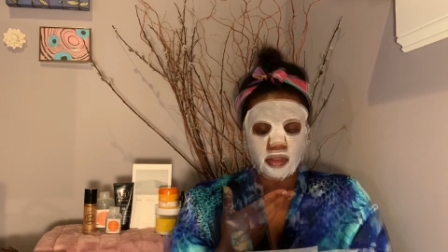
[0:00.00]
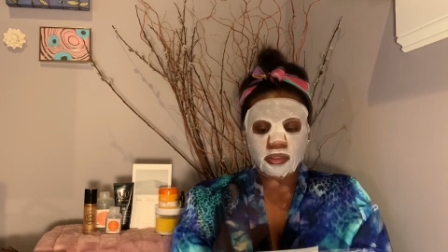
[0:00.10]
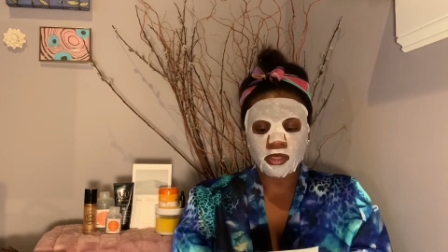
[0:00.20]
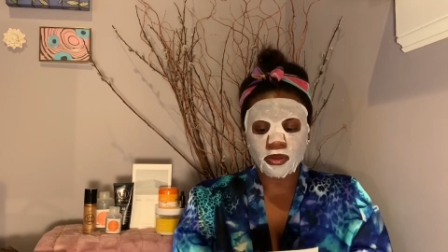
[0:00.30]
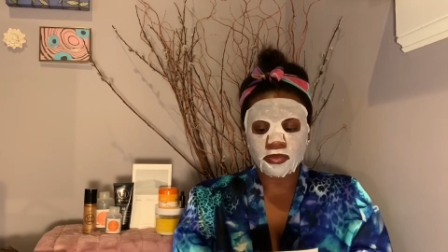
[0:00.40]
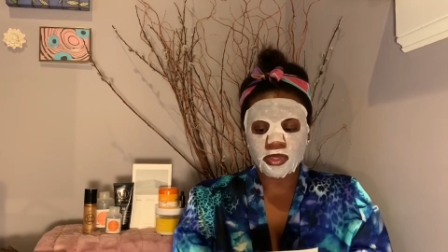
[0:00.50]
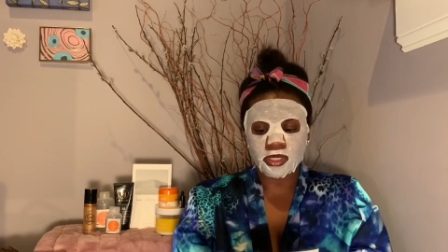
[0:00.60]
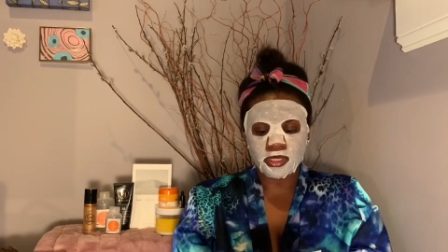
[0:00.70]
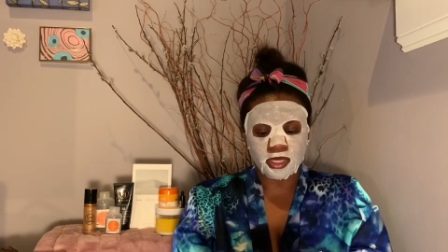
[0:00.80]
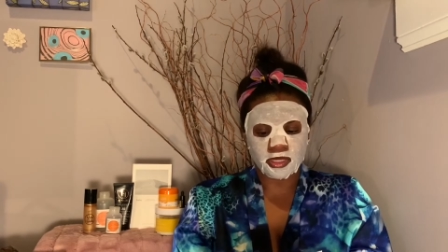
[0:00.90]
So
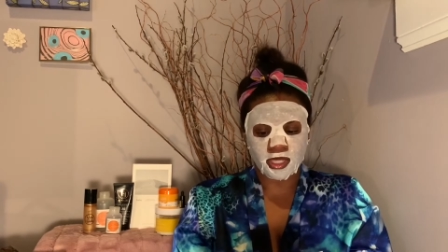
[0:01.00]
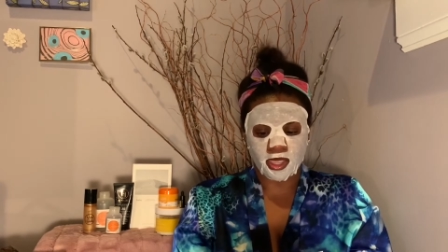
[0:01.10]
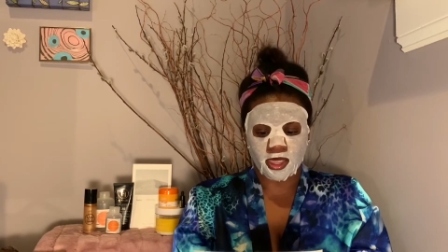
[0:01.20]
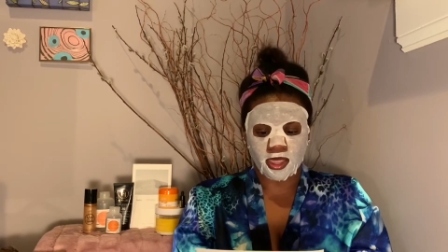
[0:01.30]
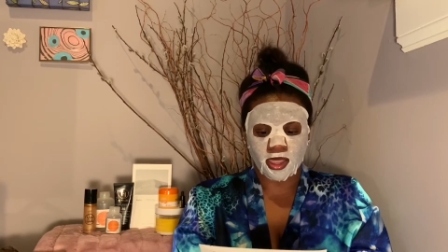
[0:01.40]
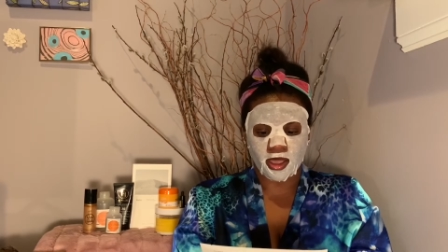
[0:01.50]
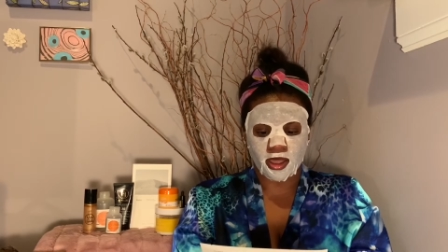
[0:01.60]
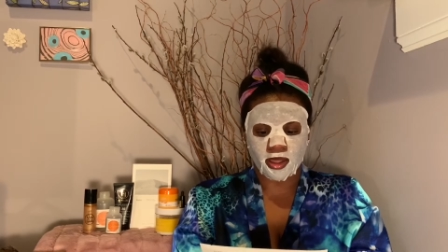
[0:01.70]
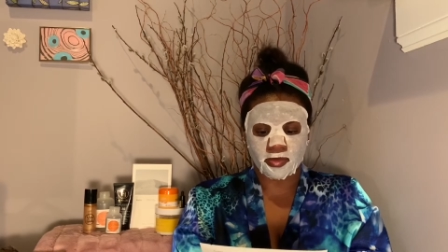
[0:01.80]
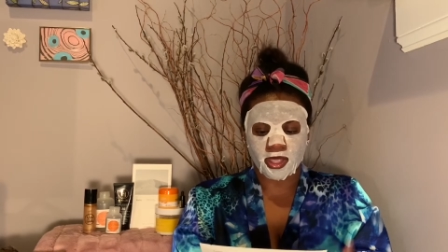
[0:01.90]
this is
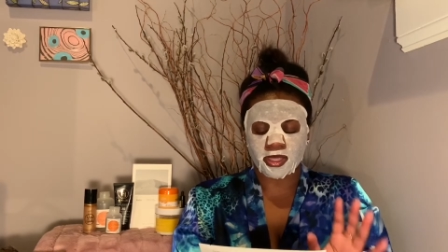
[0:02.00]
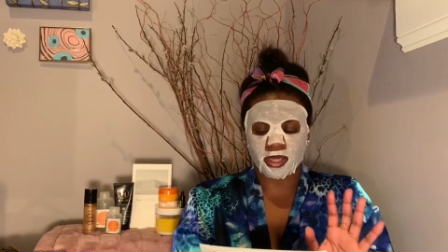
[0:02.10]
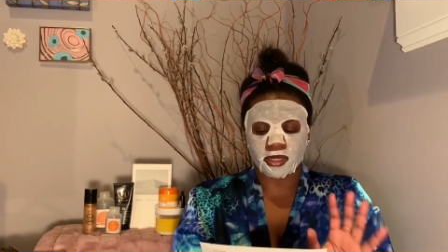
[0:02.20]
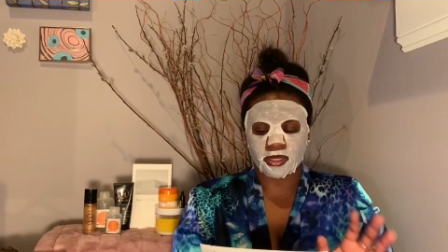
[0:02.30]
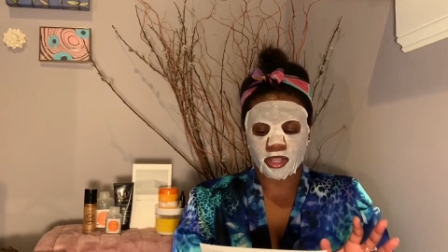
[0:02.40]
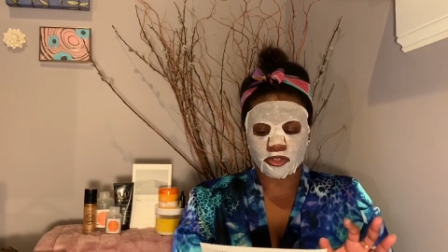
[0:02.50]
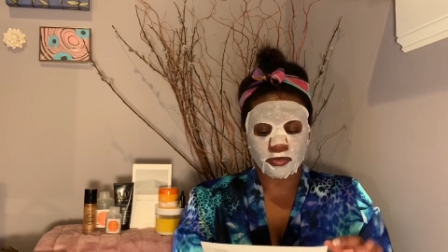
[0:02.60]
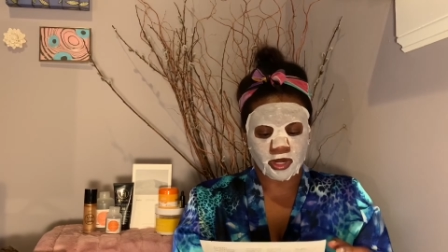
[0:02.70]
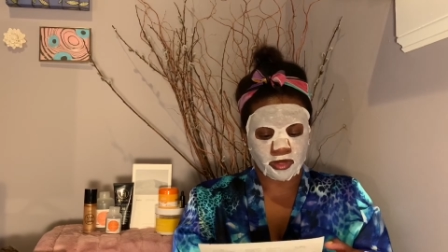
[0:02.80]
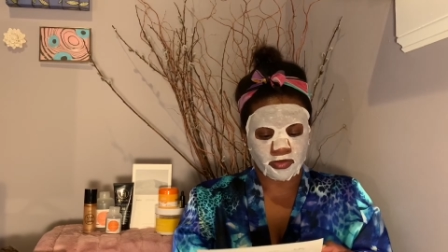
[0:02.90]
again, a natural
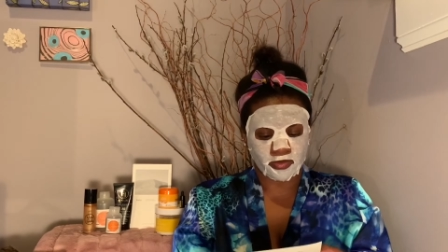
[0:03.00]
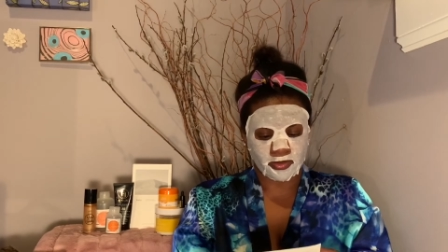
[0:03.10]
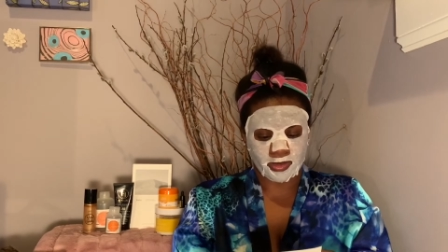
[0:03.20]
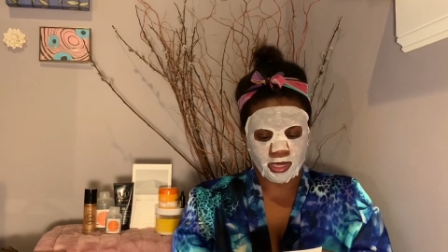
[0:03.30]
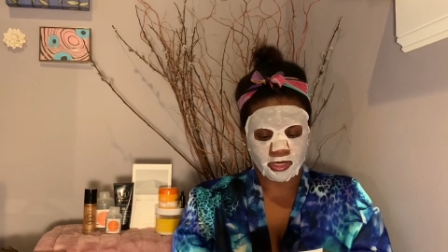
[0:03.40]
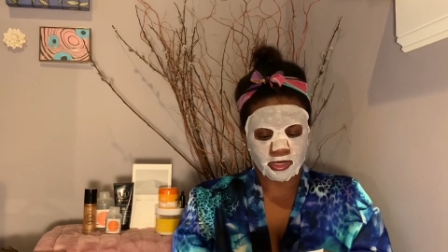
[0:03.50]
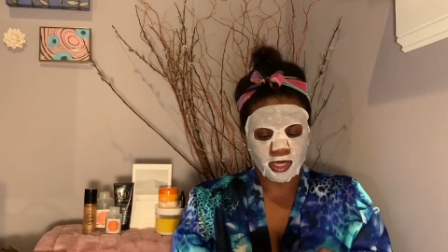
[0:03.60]
brightening velvet mask,